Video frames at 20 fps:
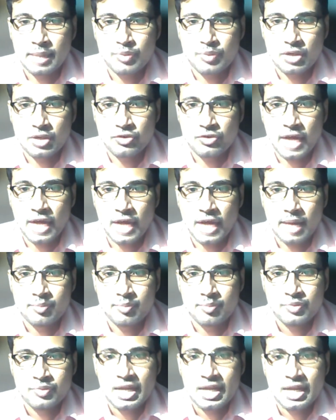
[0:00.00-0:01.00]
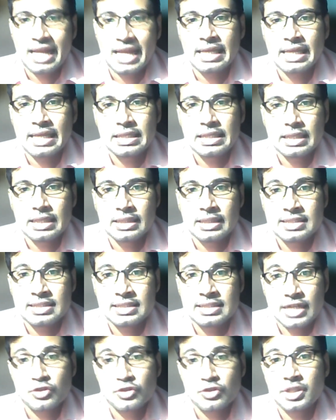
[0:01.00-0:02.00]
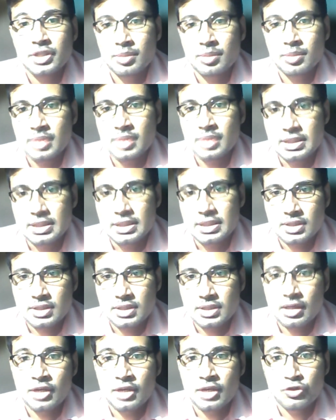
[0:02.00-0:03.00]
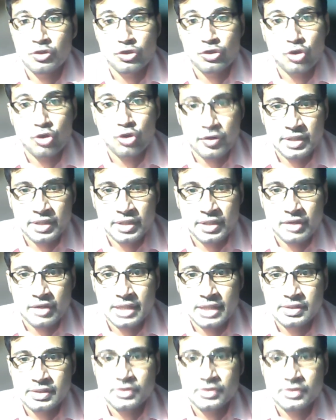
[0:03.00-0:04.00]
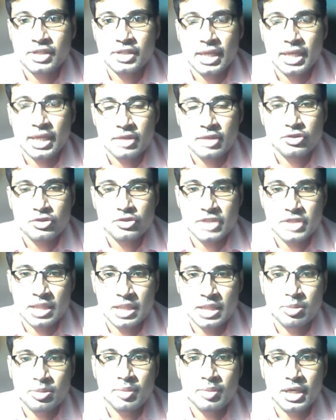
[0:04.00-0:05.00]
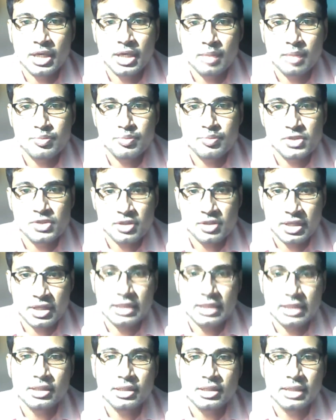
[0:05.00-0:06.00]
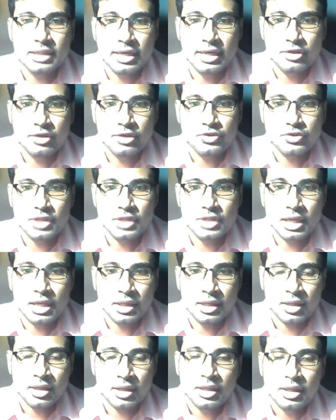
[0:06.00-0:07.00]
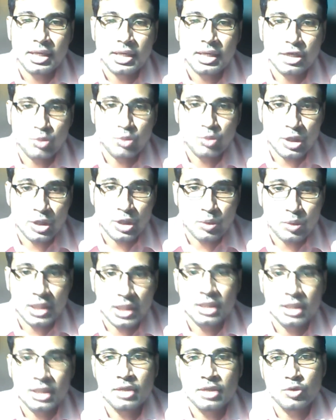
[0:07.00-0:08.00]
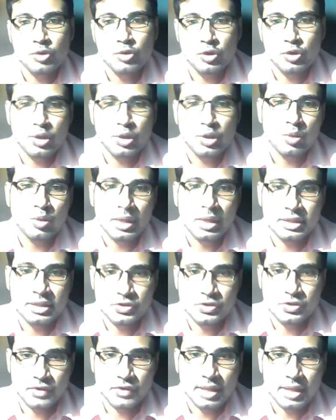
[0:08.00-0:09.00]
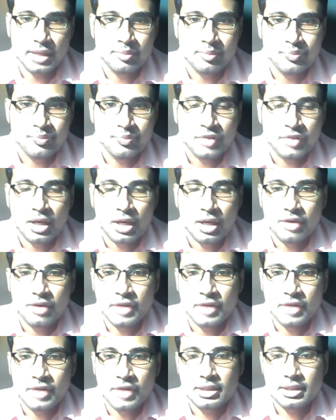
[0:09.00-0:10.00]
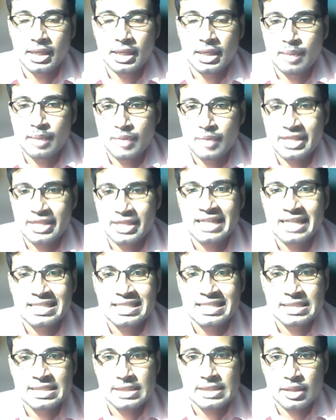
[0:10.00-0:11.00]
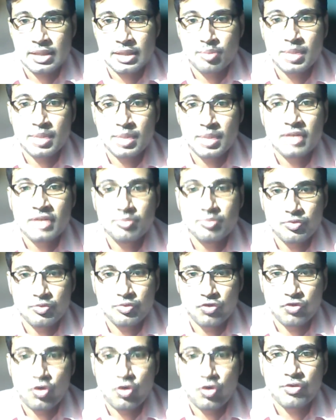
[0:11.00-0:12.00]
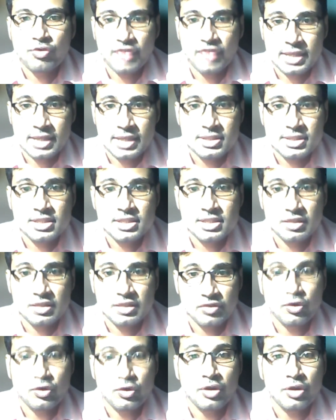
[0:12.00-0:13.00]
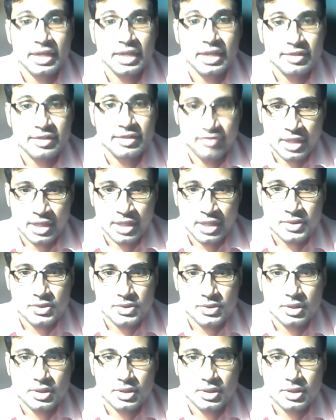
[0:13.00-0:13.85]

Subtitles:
rare. And this actually repeats during the COVID crisis. Again, CDB becomes a critical lender to Sri Lanka in 2020 and 2021 as well, right? And that is the big 4 phases that we've already faced